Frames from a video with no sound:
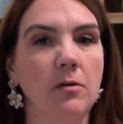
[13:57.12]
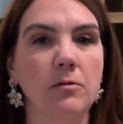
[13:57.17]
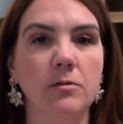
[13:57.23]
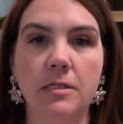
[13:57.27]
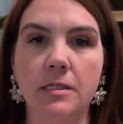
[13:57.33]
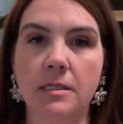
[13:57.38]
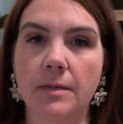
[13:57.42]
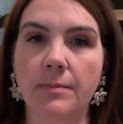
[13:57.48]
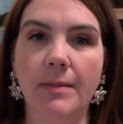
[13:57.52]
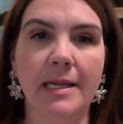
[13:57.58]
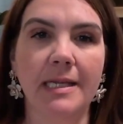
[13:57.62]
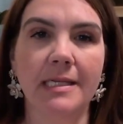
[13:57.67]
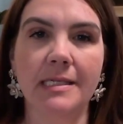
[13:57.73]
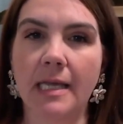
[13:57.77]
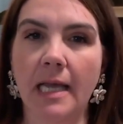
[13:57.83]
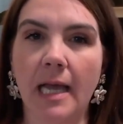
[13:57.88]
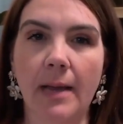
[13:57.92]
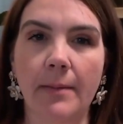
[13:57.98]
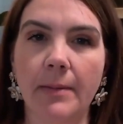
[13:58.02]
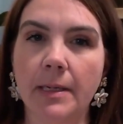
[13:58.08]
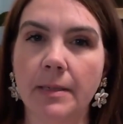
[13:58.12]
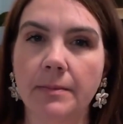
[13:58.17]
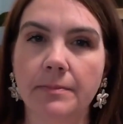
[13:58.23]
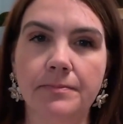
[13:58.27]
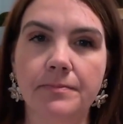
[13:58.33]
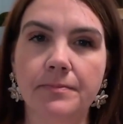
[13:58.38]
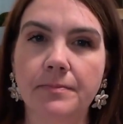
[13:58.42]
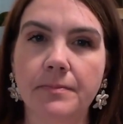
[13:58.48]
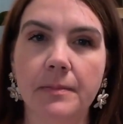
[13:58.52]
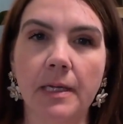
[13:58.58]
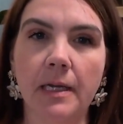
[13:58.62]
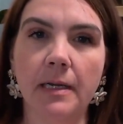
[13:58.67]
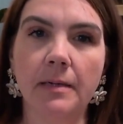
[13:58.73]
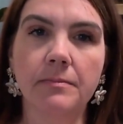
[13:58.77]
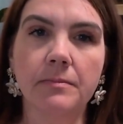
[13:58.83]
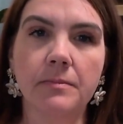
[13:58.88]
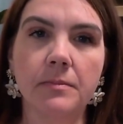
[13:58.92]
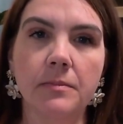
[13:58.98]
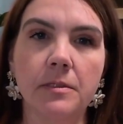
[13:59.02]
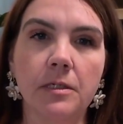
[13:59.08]
Just a medicine cabinet. Yeah.
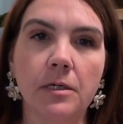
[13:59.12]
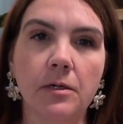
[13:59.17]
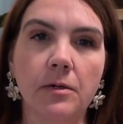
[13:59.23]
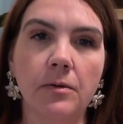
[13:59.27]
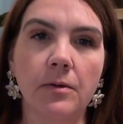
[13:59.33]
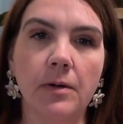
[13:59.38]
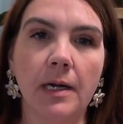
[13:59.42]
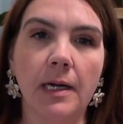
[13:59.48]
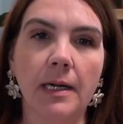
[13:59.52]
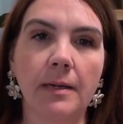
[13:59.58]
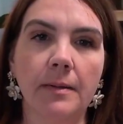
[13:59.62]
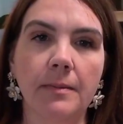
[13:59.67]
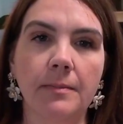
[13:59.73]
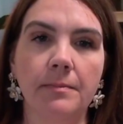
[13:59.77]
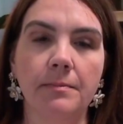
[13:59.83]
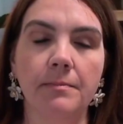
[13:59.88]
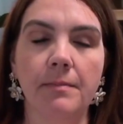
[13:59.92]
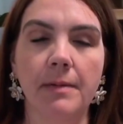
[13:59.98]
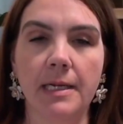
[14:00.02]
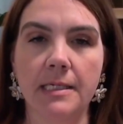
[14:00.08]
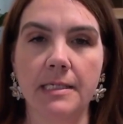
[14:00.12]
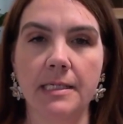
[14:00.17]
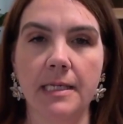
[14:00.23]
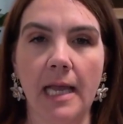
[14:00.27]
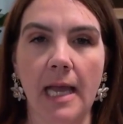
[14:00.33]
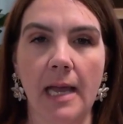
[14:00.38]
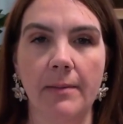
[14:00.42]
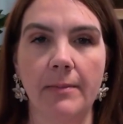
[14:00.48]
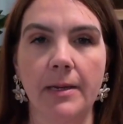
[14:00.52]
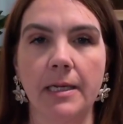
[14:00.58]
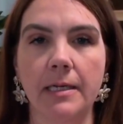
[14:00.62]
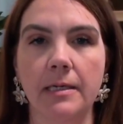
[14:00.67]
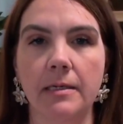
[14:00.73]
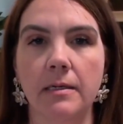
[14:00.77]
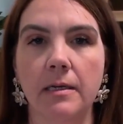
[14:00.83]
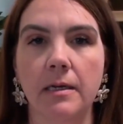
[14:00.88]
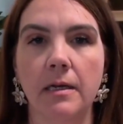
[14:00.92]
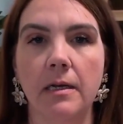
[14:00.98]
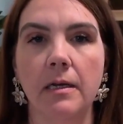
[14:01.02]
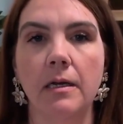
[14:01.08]
So medicine cabinet,
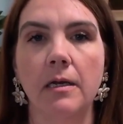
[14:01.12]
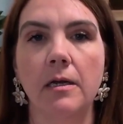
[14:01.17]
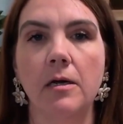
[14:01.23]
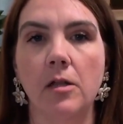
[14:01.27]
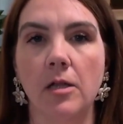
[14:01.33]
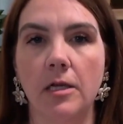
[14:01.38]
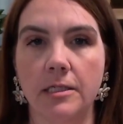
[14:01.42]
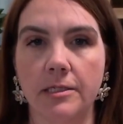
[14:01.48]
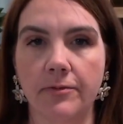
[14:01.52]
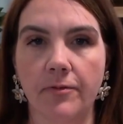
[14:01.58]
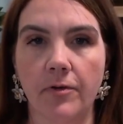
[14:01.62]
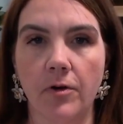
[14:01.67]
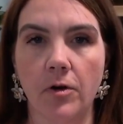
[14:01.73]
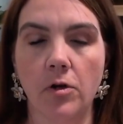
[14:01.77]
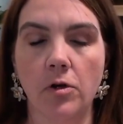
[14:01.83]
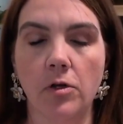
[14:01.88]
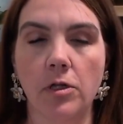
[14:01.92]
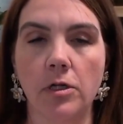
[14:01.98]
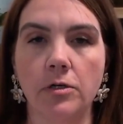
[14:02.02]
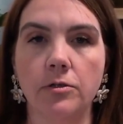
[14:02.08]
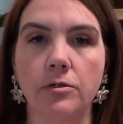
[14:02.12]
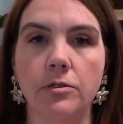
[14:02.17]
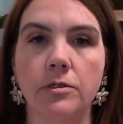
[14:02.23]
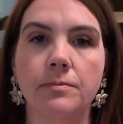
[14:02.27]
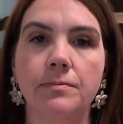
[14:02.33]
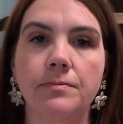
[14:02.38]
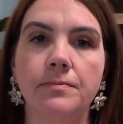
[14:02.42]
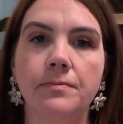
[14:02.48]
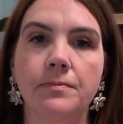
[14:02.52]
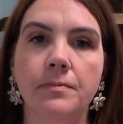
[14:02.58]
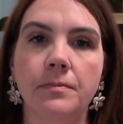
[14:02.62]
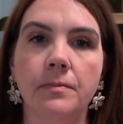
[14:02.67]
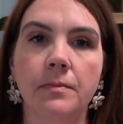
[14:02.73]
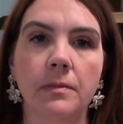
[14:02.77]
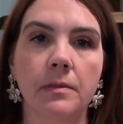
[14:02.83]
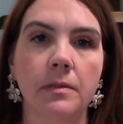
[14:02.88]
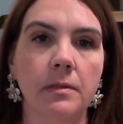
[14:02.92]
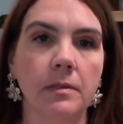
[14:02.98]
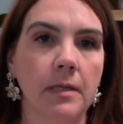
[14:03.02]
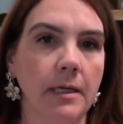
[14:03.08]
closet for her clothes,
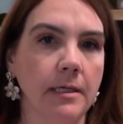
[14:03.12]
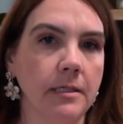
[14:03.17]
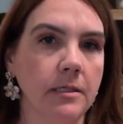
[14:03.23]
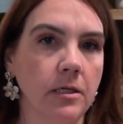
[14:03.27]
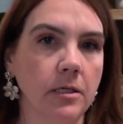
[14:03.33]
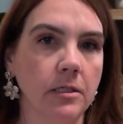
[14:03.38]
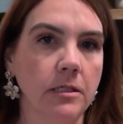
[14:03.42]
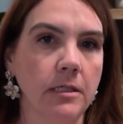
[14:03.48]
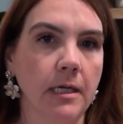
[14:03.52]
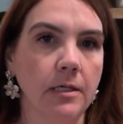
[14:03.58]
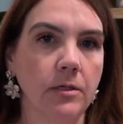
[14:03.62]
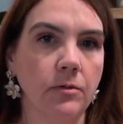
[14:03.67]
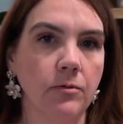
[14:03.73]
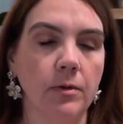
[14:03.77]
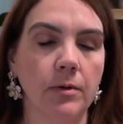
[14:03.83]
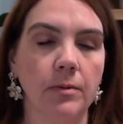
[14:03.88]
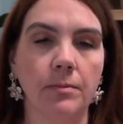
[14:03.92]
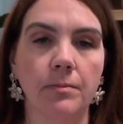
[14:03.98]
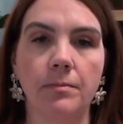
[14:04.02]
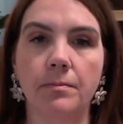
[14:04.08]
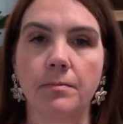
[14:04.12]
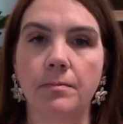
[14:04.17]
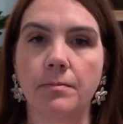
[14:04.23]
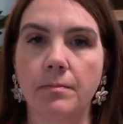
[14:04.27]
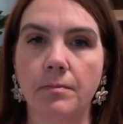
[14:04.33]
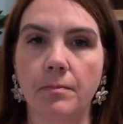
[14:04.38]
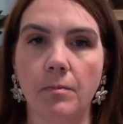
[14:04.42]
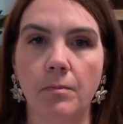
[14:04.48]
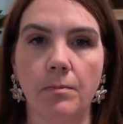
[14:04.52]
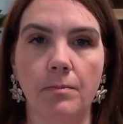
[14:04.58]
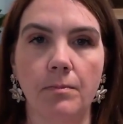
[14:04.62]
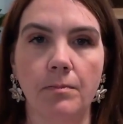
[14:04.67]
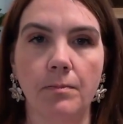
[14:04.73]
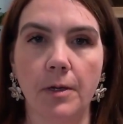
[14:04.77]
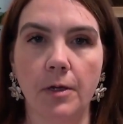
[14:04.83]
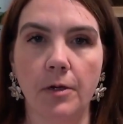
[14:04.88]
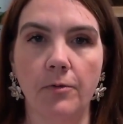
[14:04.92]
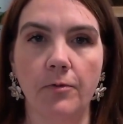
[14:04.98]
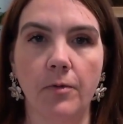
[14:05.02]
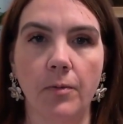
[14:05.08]
nice, good size room,
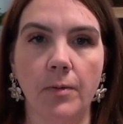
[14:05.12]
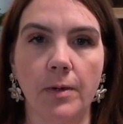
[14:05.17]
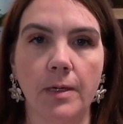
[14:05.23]
beautiful